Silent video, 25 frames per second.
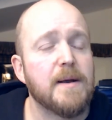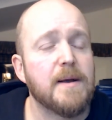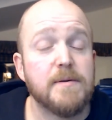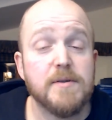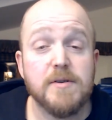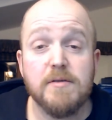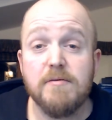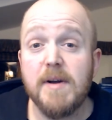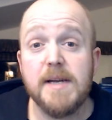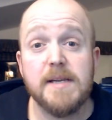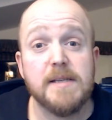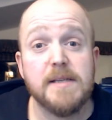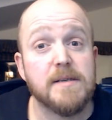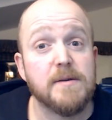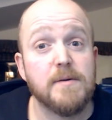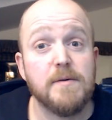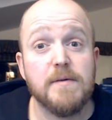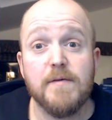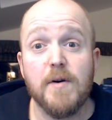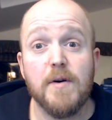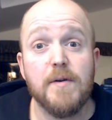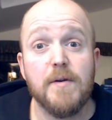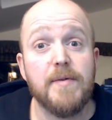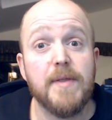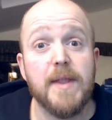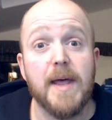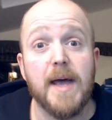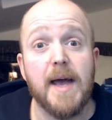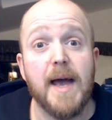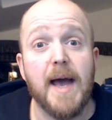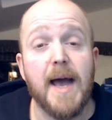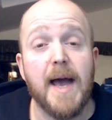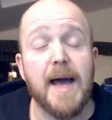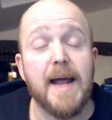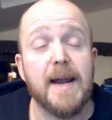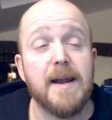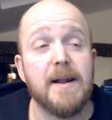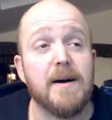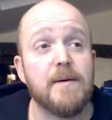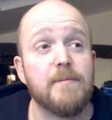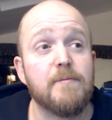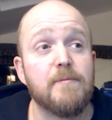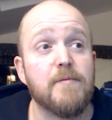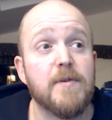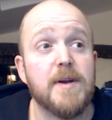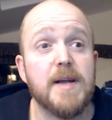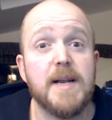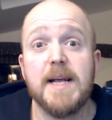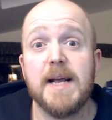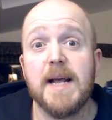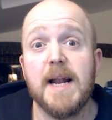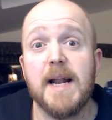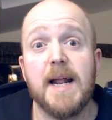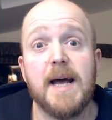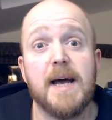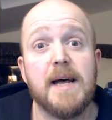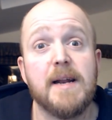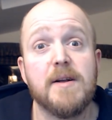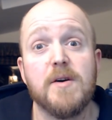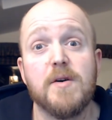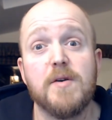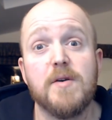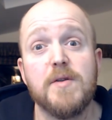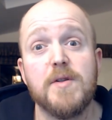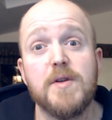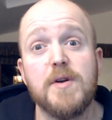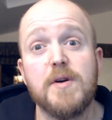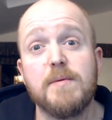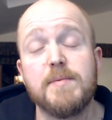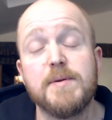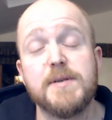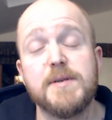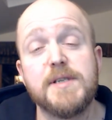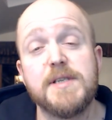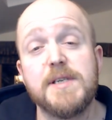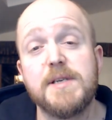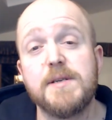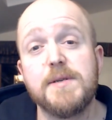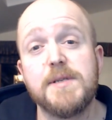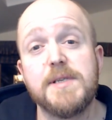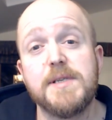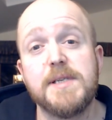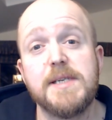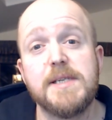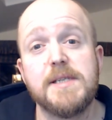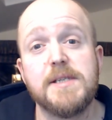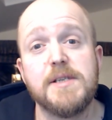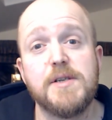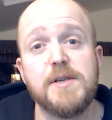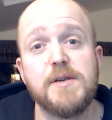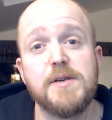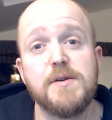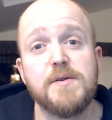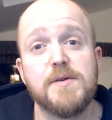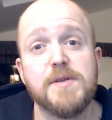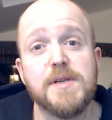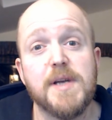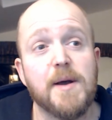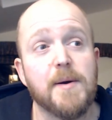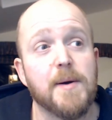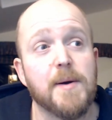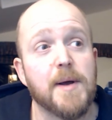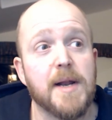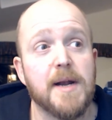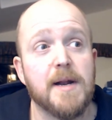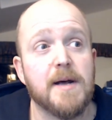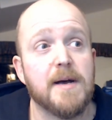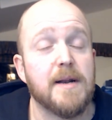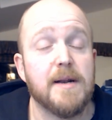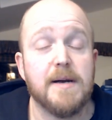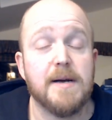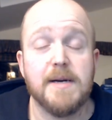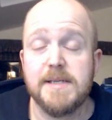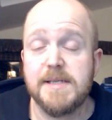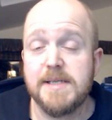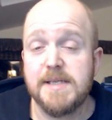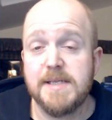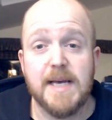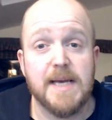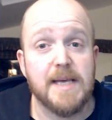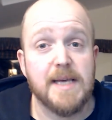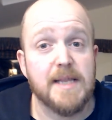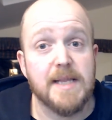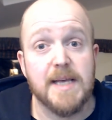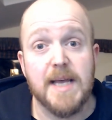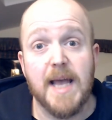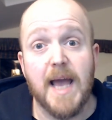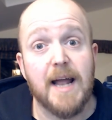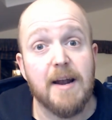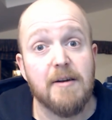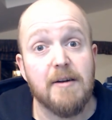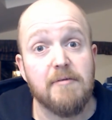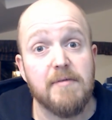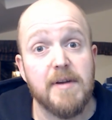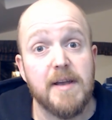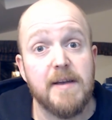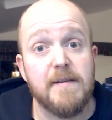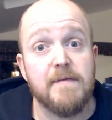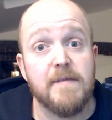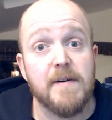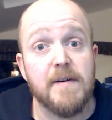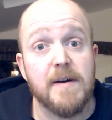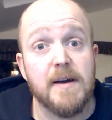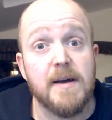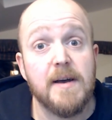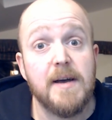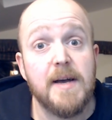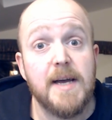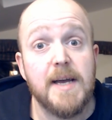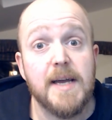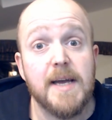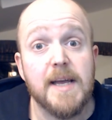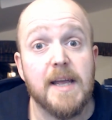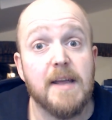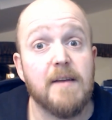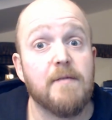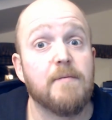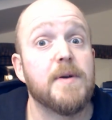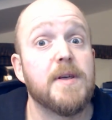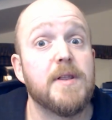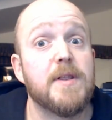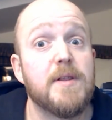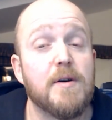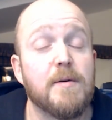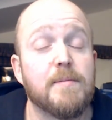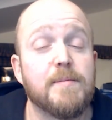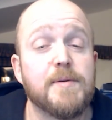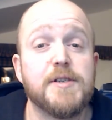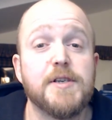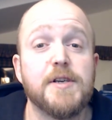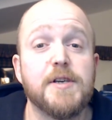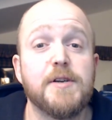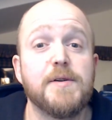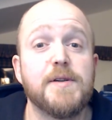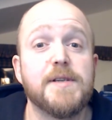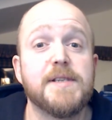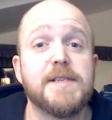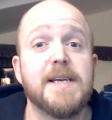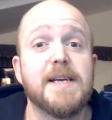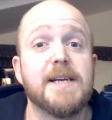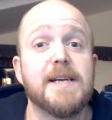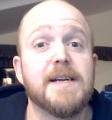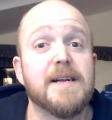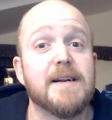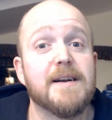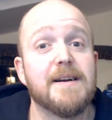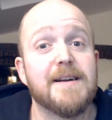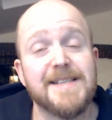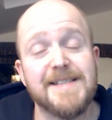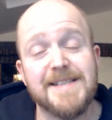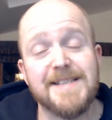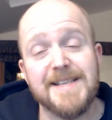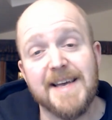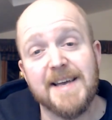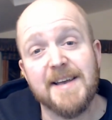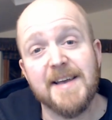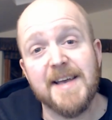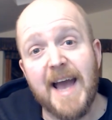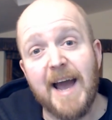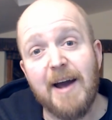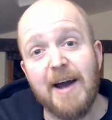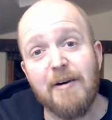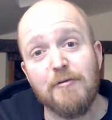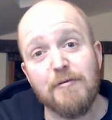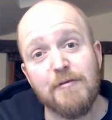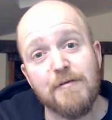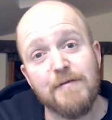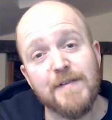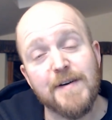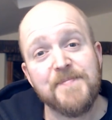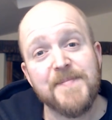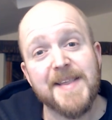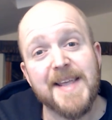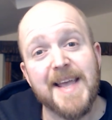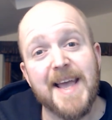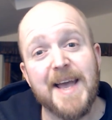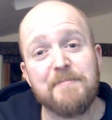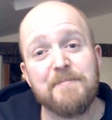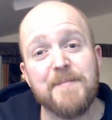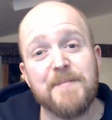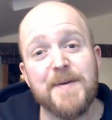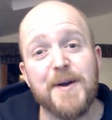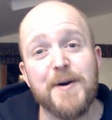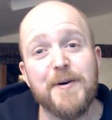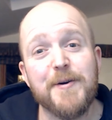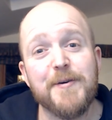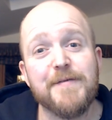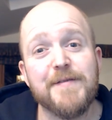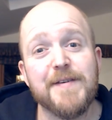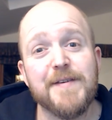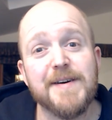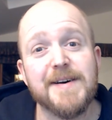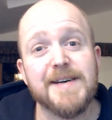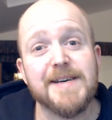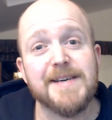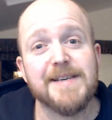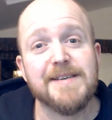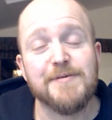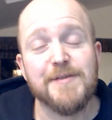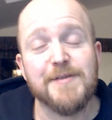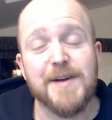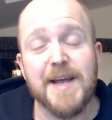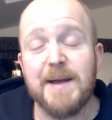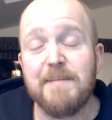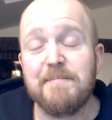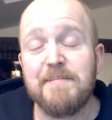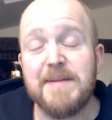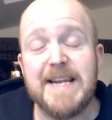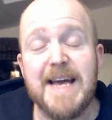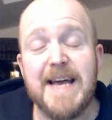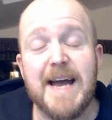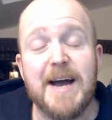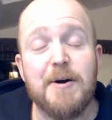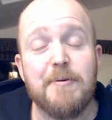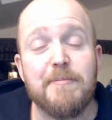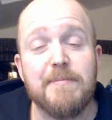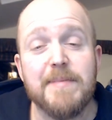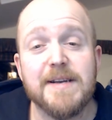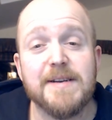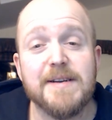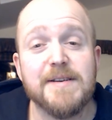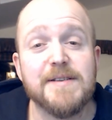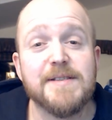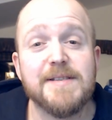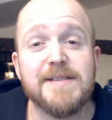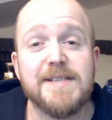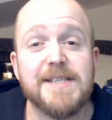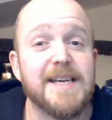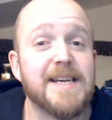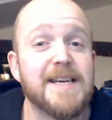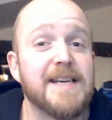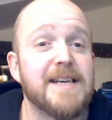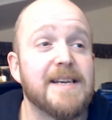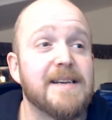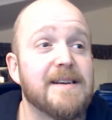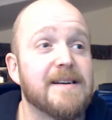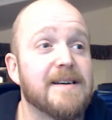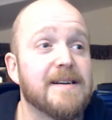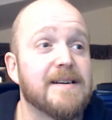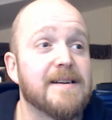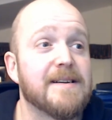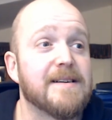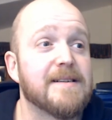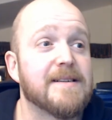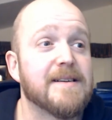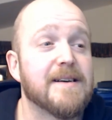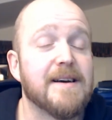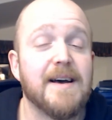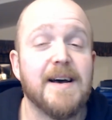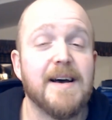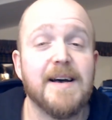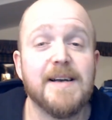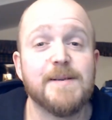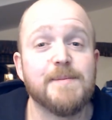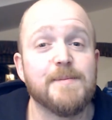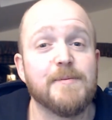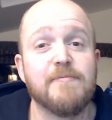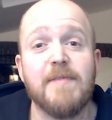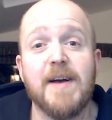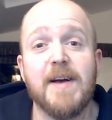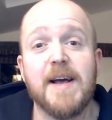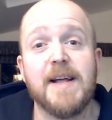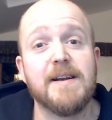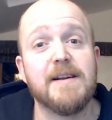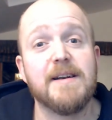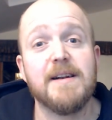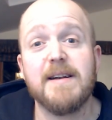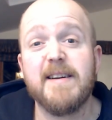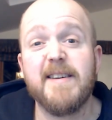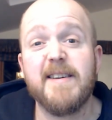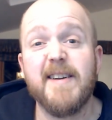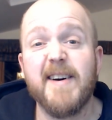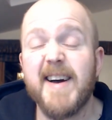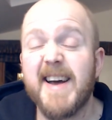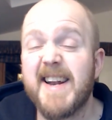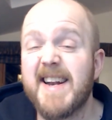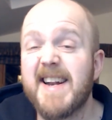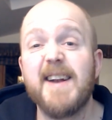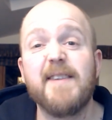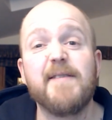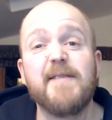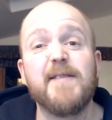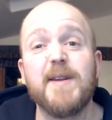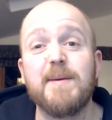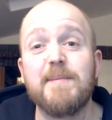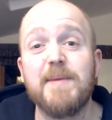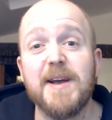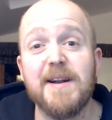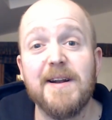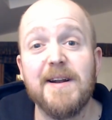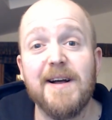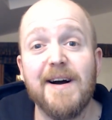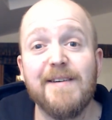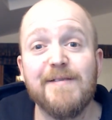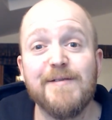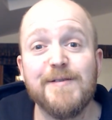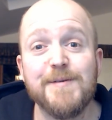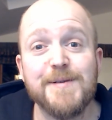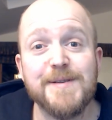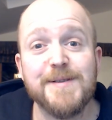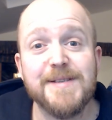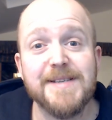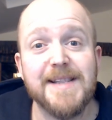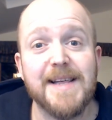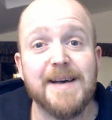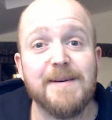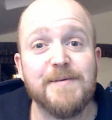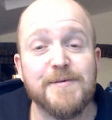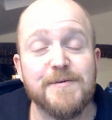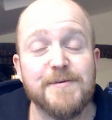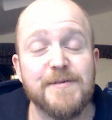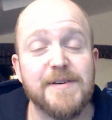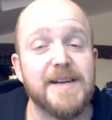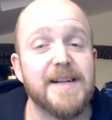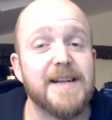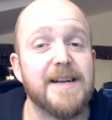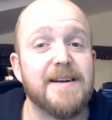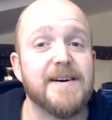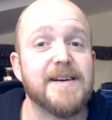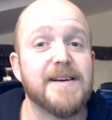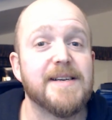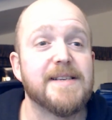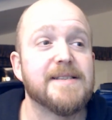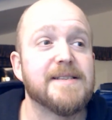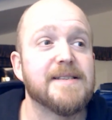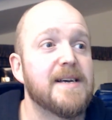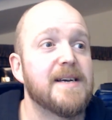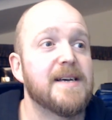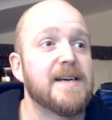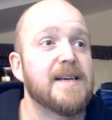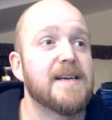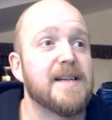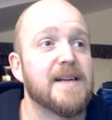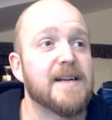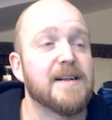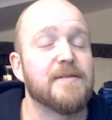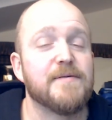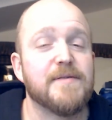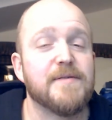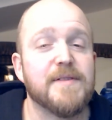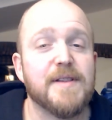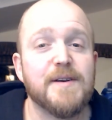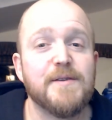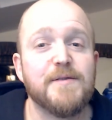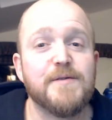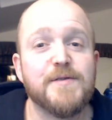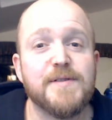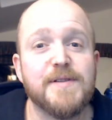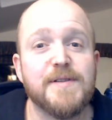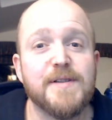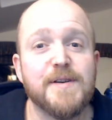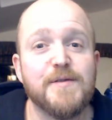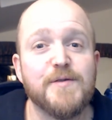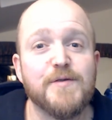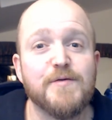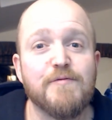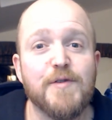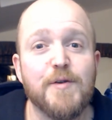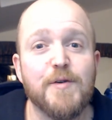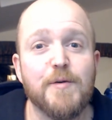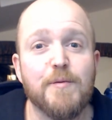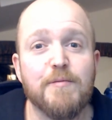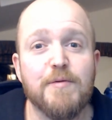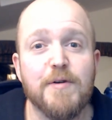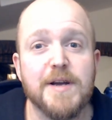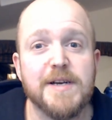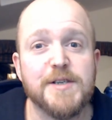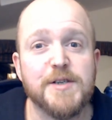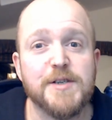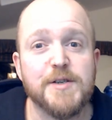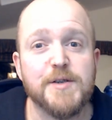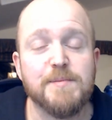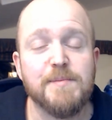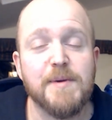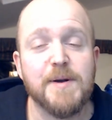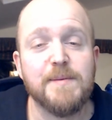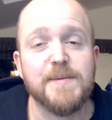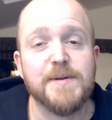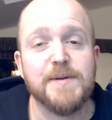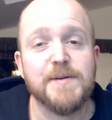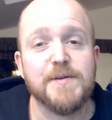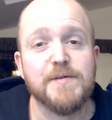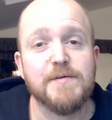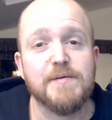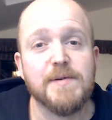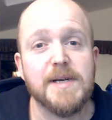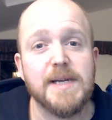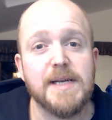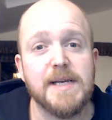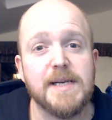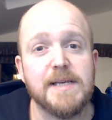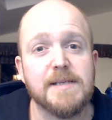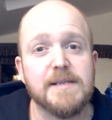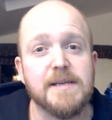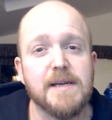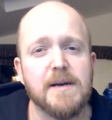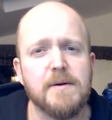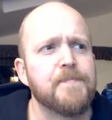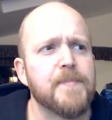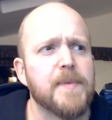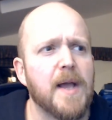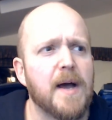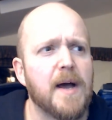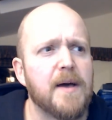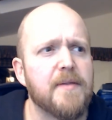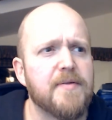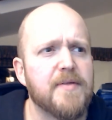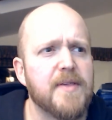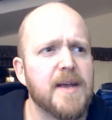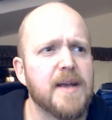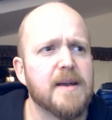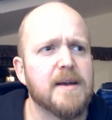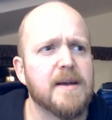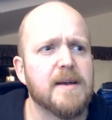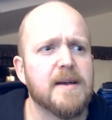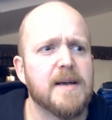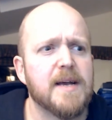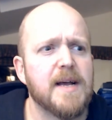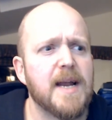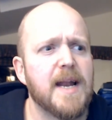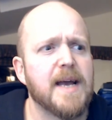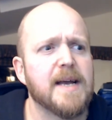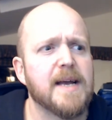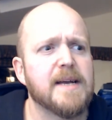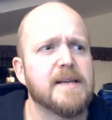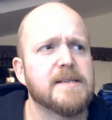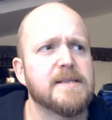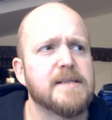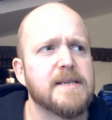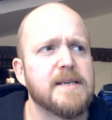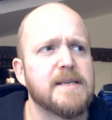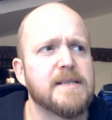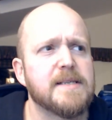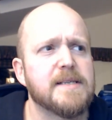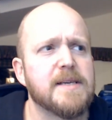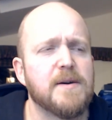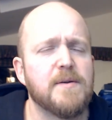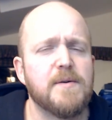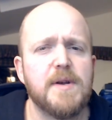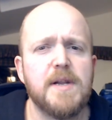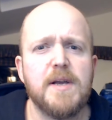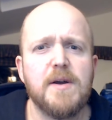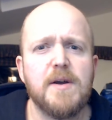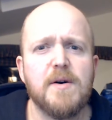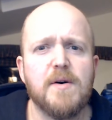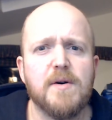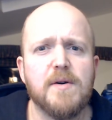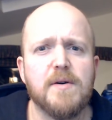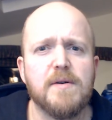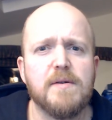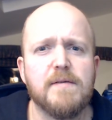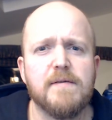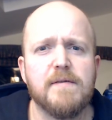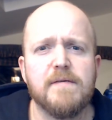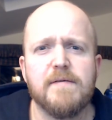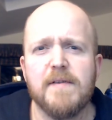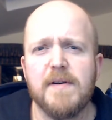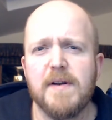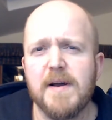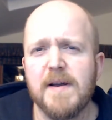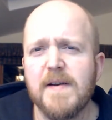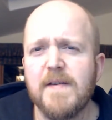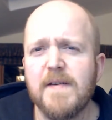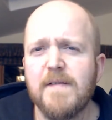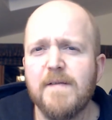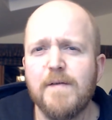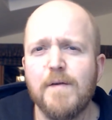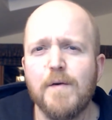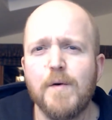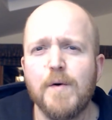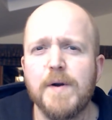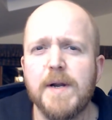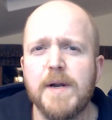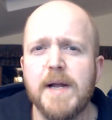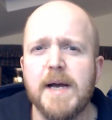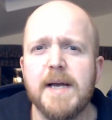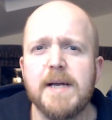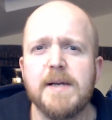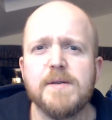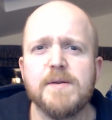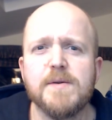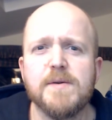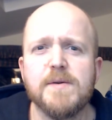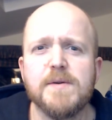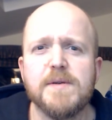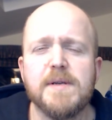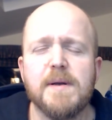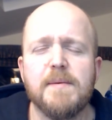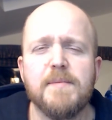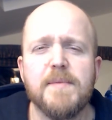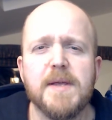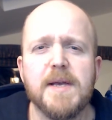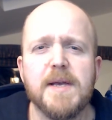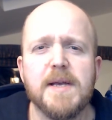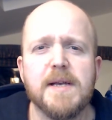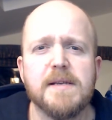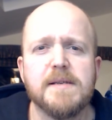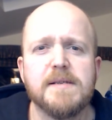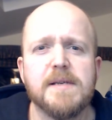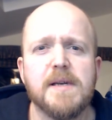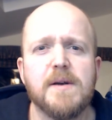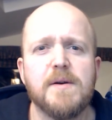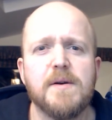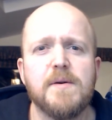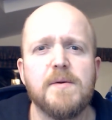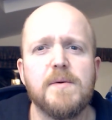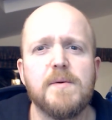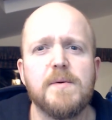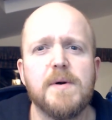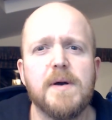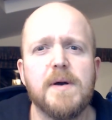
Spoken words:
It was great to have gone there, and I'm really glad I got the opportunity to do so. And I'd like to thank the gallery for giving me the opportunity, and I'd like to thank Carol for getting me over, or getting me down, because she and her husband Randall and I had a lovely meal afterwards, and that was really nice. And you know, those are real precious moments, really. So I think Collect is only on for like 4 days or something, so